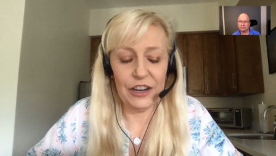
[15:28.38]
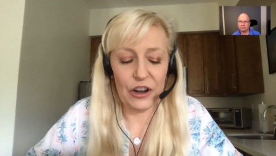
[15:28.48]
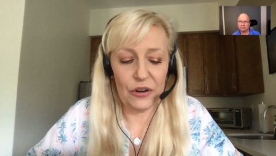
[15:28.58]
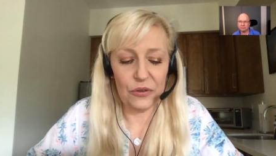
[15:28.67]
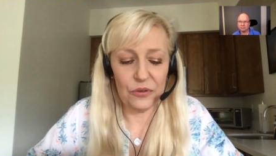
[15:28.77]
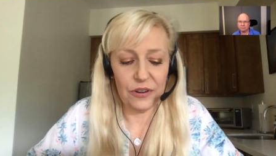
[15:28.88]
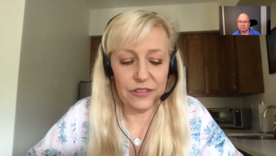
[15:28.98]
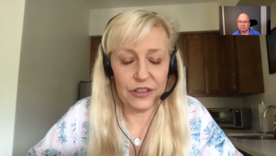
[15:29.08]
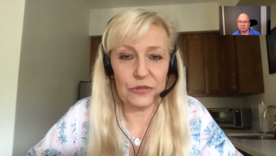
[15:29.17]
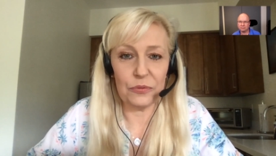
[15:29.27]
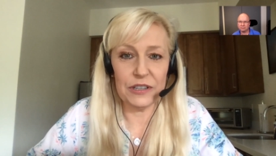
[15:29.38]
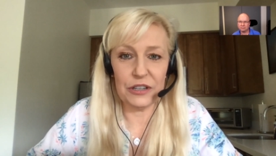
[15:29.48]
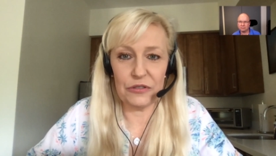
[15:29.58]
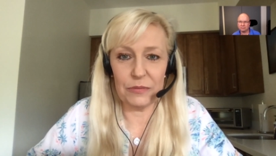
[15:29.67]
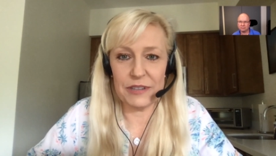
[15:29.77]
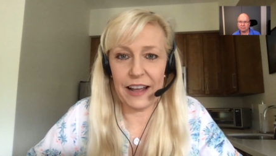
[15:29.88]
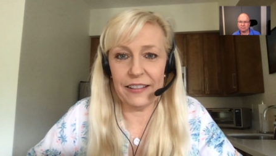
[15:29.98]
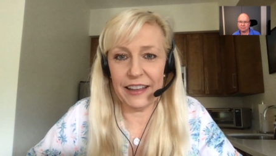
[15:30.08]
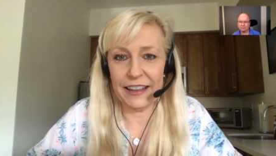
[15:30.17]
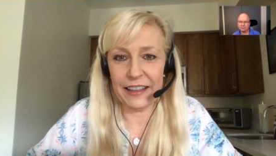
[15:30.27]
you know, this recent trip to
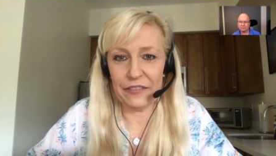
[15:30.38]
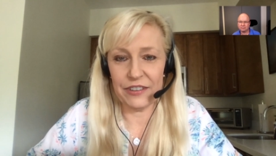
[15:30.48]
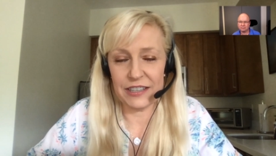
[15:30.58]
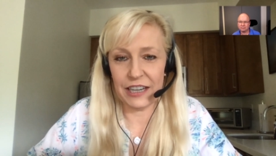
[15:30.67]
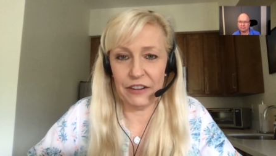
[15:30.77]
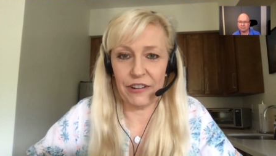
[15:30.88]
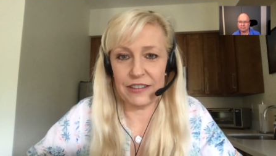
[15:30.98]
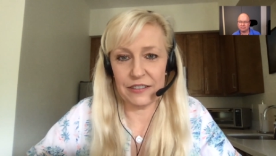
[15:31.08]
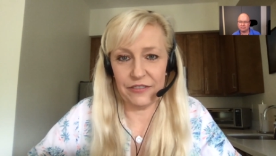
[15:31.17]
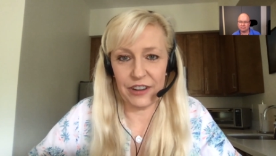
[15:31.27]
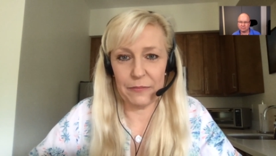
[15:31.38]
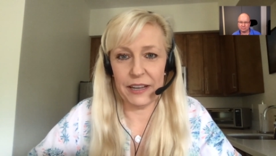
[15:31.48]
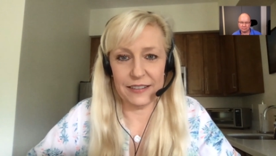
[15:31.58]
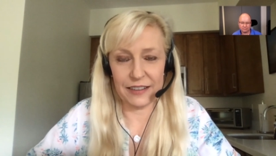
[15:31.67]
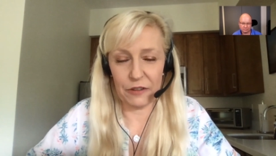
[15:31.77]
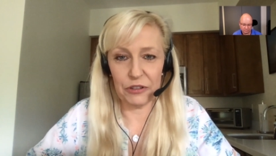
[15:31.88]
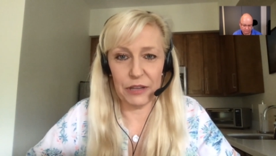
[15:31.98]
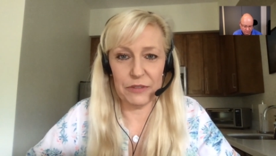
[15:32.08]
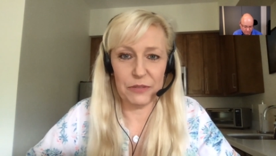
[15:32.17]
L A, like visiting friends and family, because I really